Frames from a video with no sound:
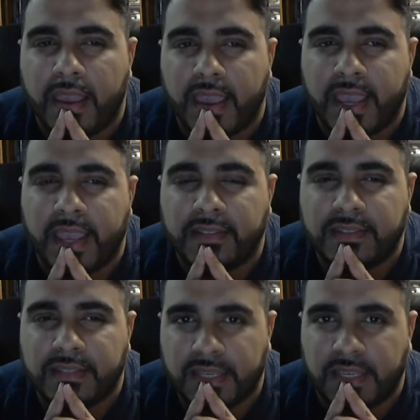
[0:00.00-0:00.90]
in
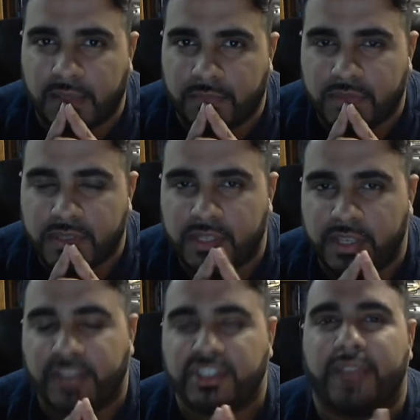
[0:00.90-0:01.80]
Teams,
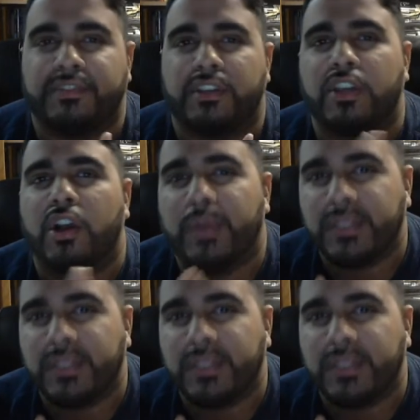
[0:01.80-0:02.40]
you actually have to go